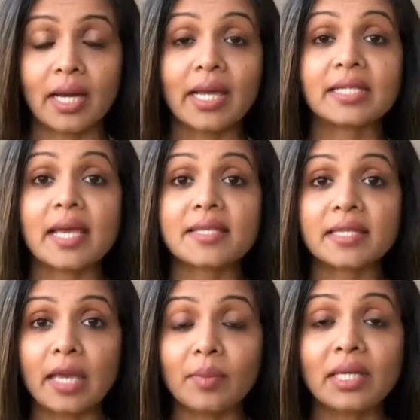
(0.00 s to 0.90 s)
It has
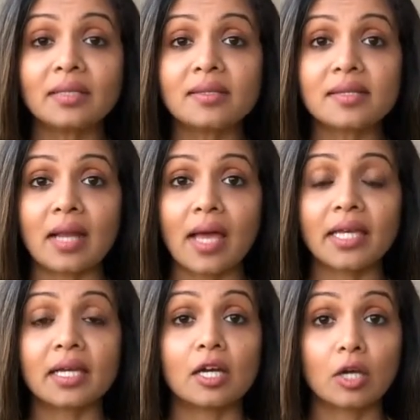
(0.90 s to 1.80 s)
chemicals
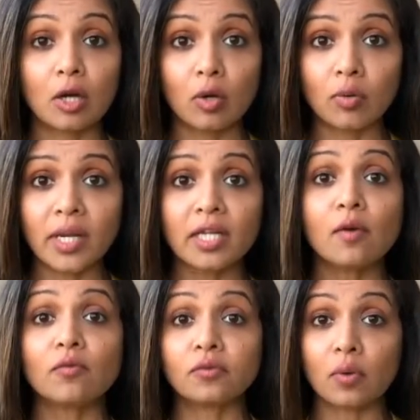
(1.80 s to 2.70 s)
like chlorine,
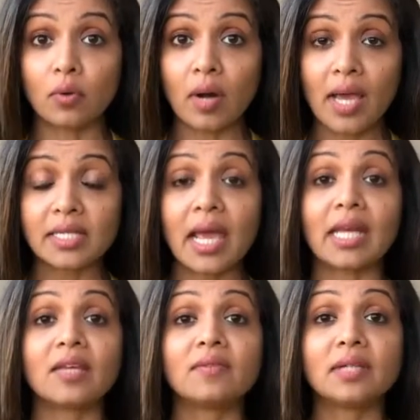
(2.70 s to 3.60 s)
fluoride, and
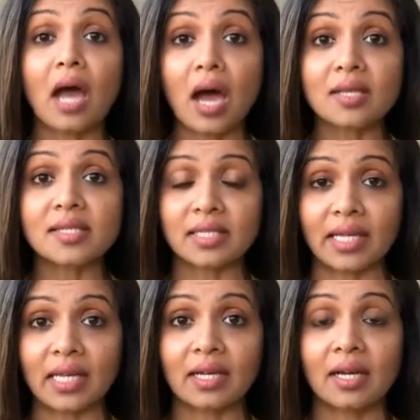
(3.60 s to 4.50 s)
even
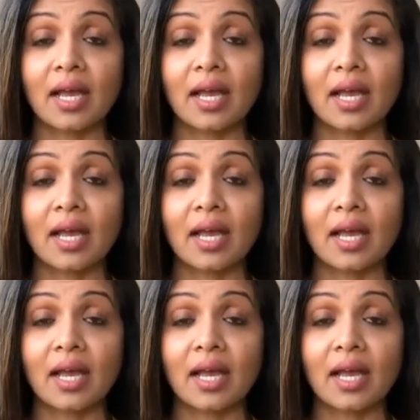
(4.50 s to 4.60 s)
arsenic